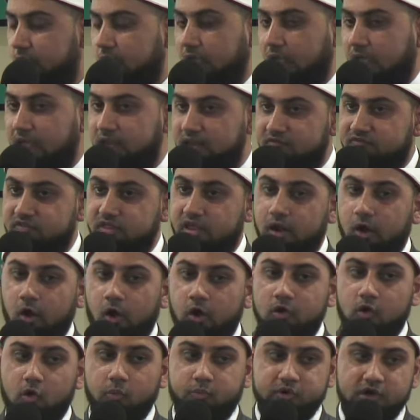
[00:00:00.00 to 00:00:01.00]
And if they
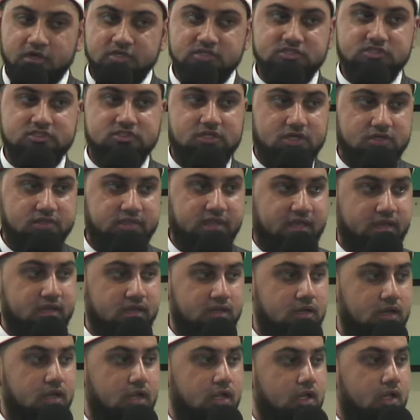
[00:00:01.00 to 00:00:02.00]
are oppressed,
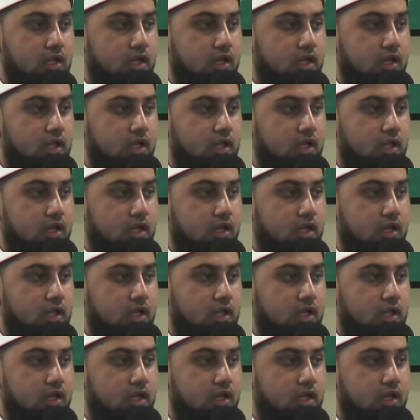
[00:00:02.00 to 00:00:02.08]
then